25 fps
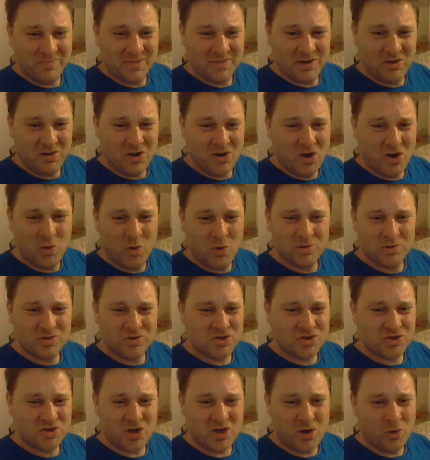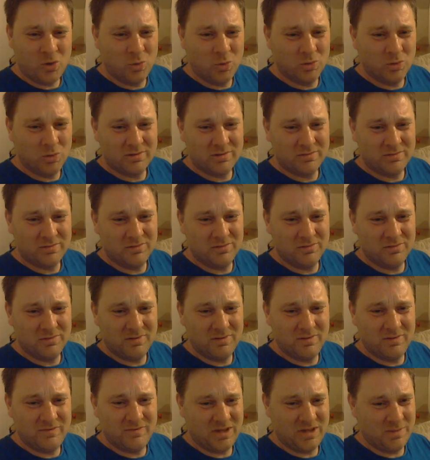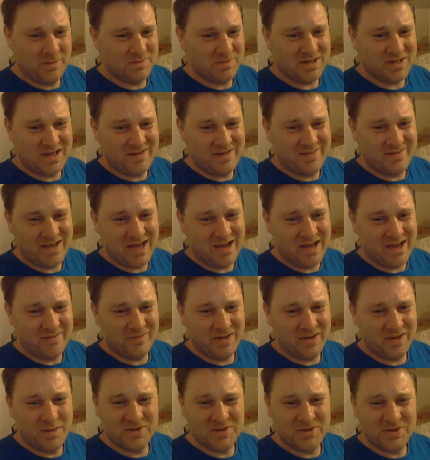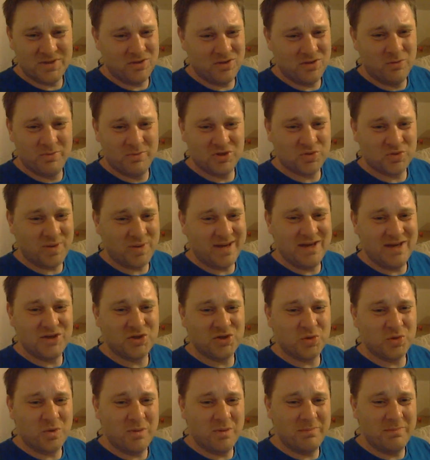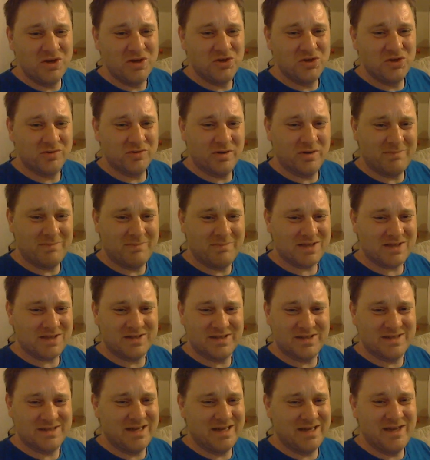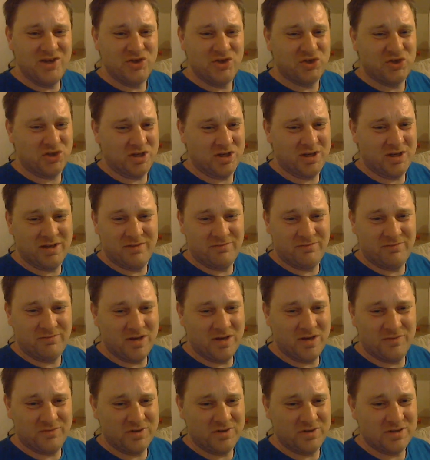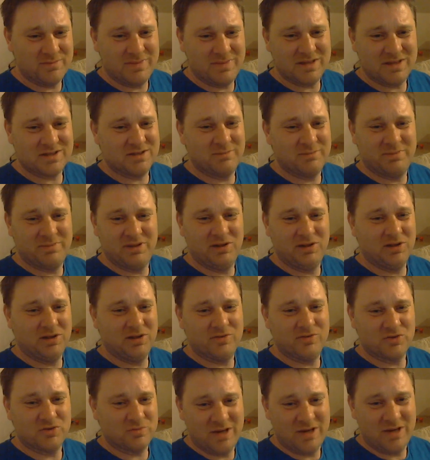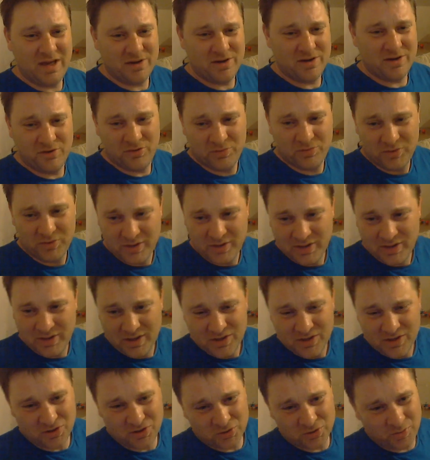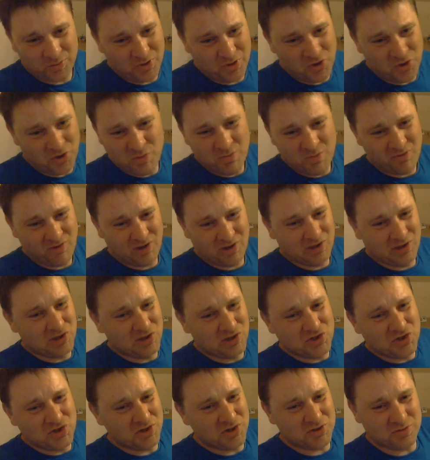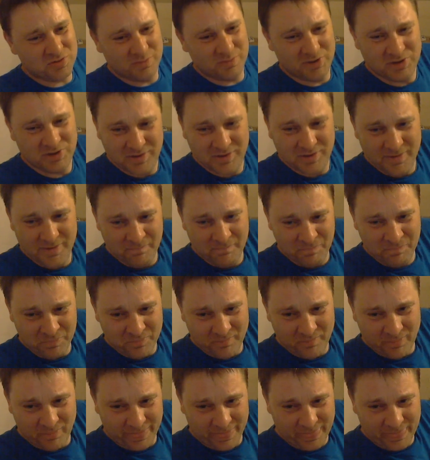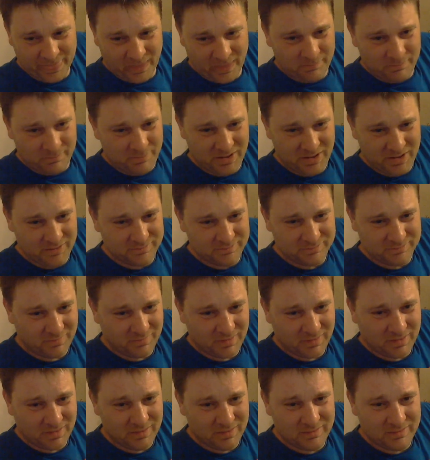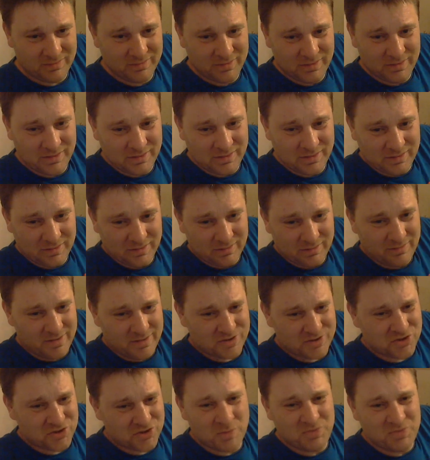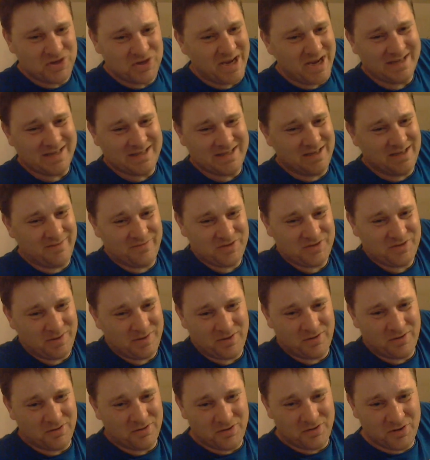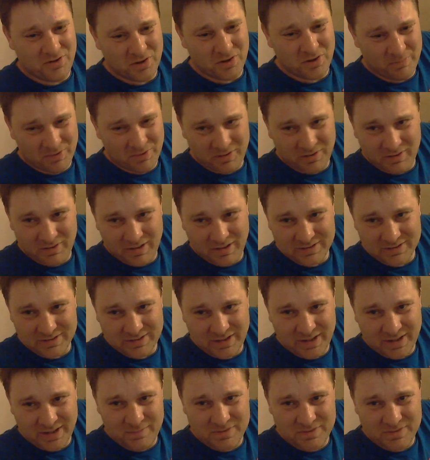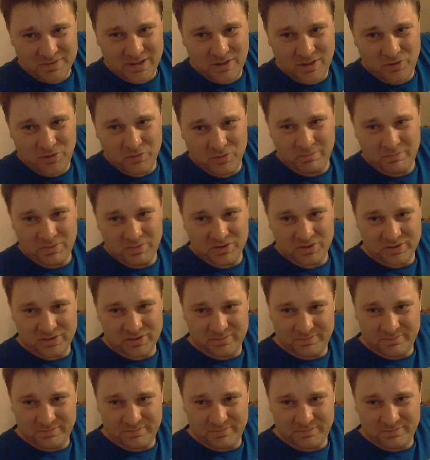old soul. If you keep seeing that, if you keep seeing the number 22, it means you're a master teacher, and 33 is a master builder or something. I don't know. It's all to do with numerology or something. But that's subjective, so I don't know. But like I said, I keep seeing numbers